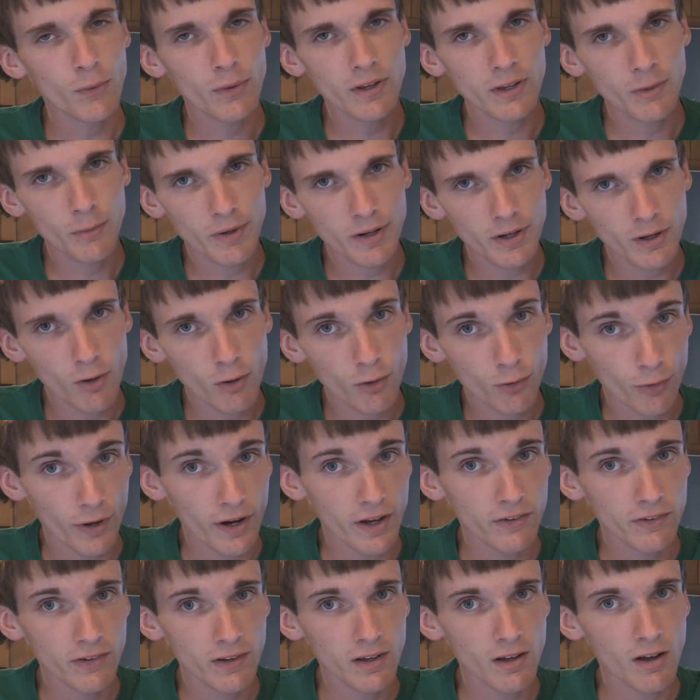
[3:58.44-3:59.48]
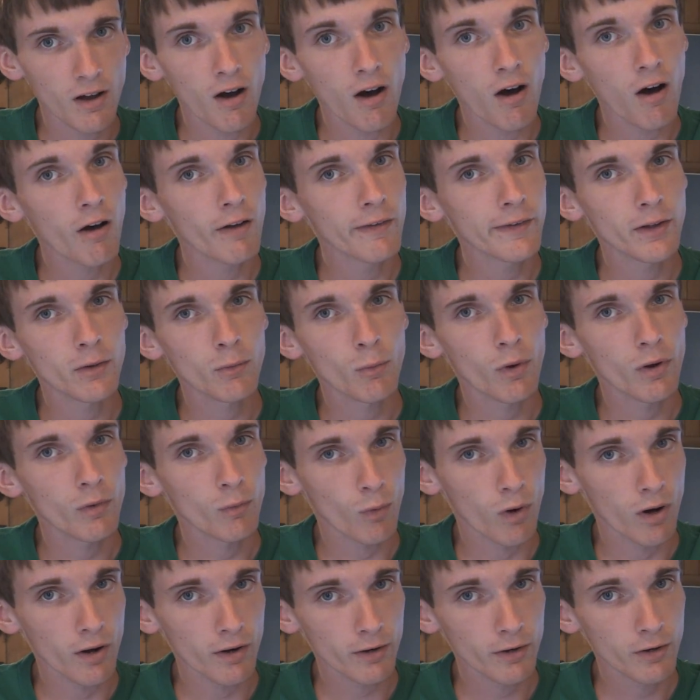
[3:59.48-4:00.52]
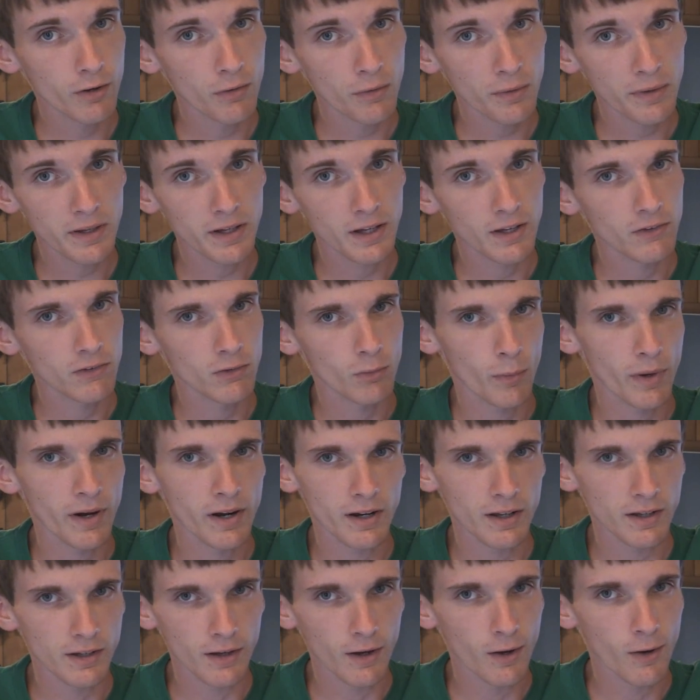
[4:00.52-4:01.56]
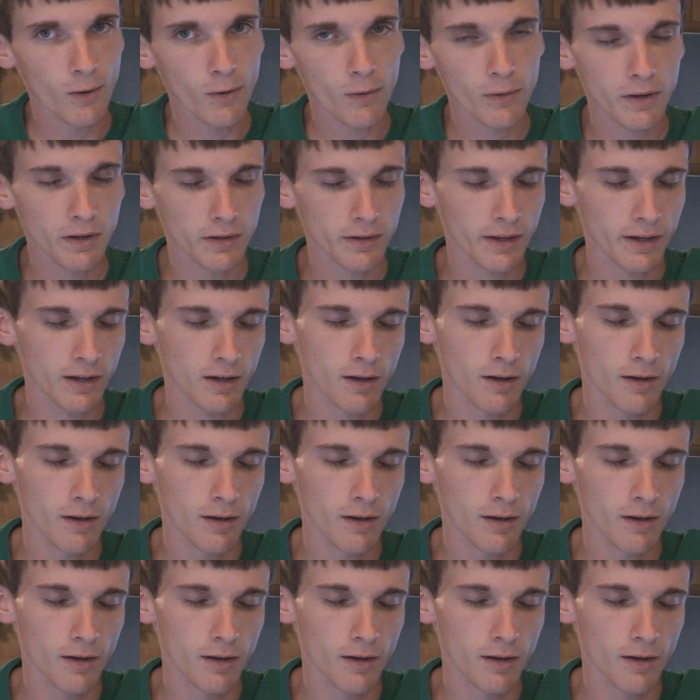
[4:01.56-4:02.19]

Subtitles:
you really want to go crazy, all-in-one water cooling is the way to go. Get like